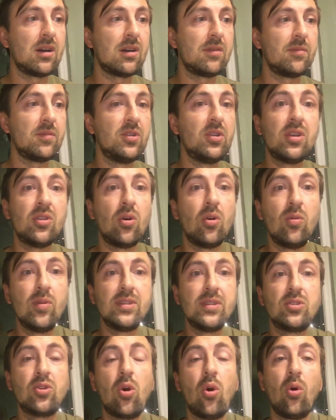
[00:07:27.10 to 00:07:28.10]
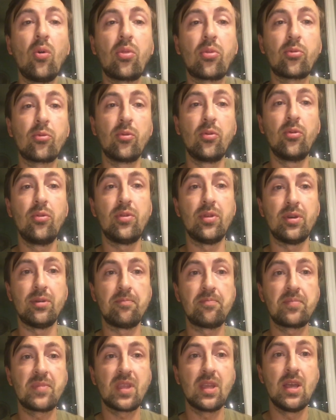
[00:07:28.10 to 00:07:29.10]
you can always cull through them,
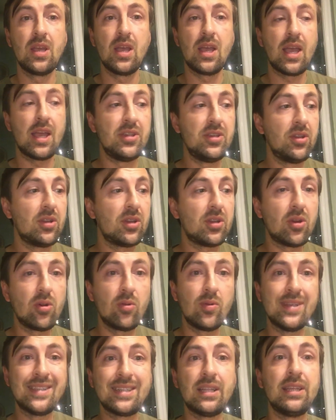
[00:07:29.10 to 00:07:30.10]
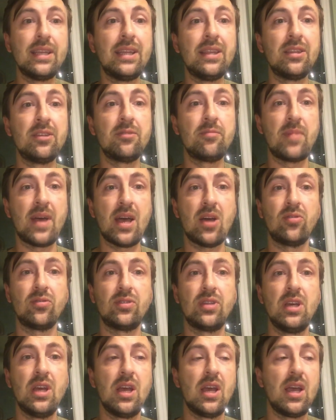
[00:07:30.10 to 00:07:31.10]
and you can always clean them out.
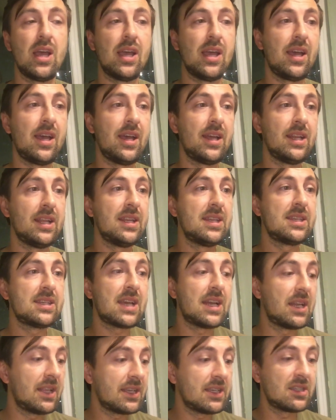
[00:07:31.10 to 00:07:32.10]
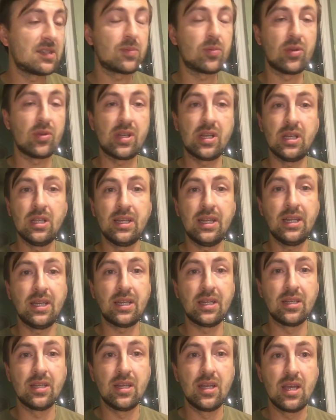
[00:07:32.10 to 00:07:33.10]
And it's kind of like a spring
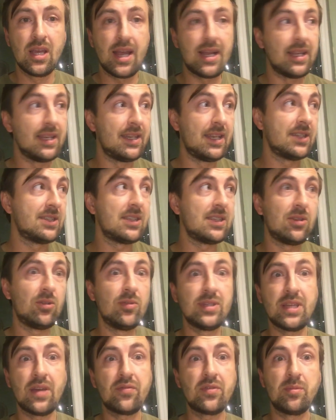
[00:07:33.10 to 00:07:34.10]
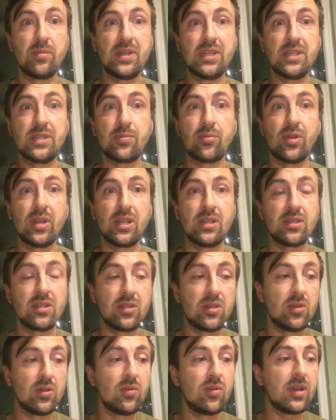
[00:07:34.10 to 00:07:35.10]
cleaning, and it doesn't always have to be spring to
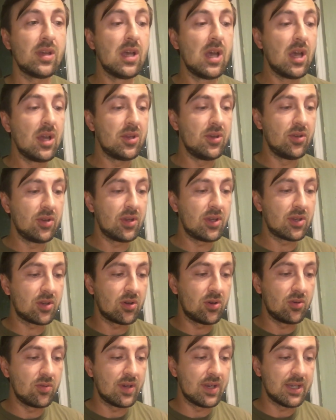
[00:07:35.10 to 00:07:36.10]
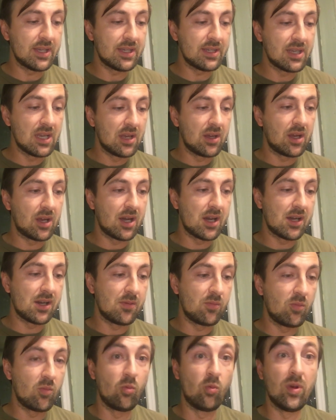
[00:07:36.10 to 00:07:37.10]
do it. You can always
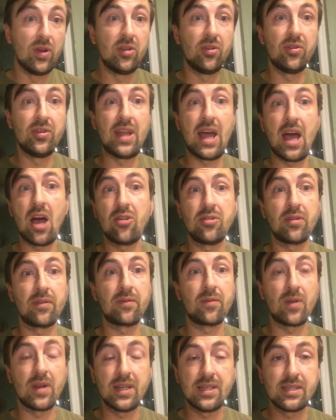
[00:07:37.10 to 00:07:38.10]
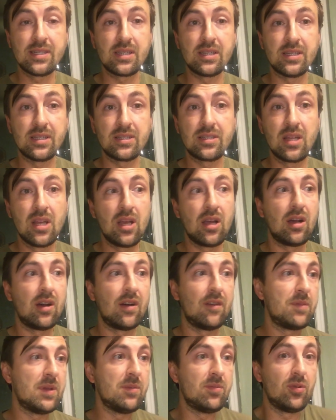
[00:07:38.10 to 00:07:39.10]
whittle down your friends list
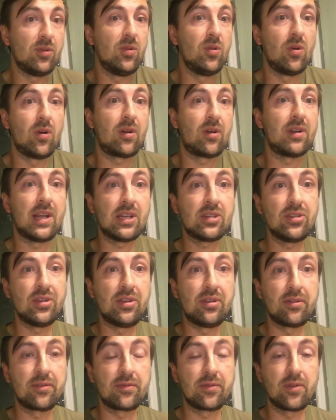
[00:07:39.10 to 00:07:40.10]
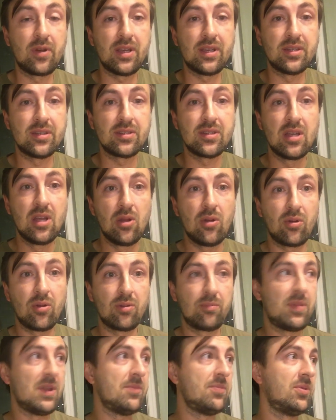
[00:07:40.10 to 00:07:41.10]
of people who aren't actually your friends, or
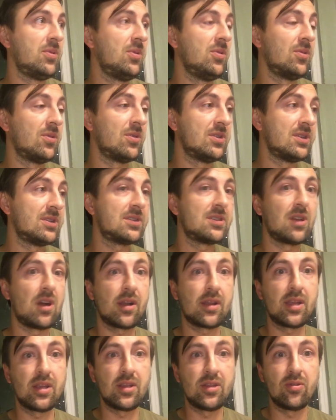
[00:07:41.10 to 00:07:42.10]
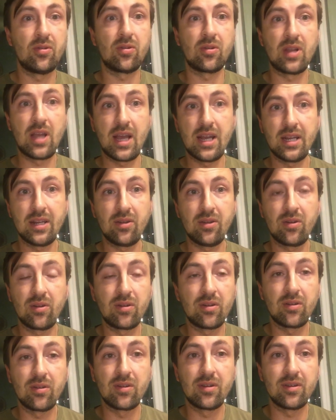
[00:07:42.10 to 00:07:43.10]
people who are just stalking you,
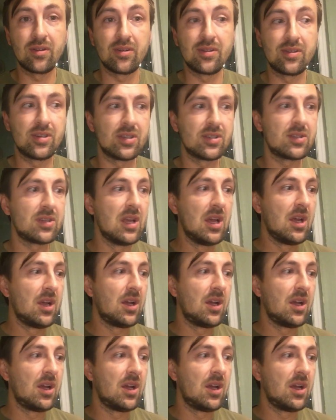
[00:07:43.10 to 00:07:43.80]
or just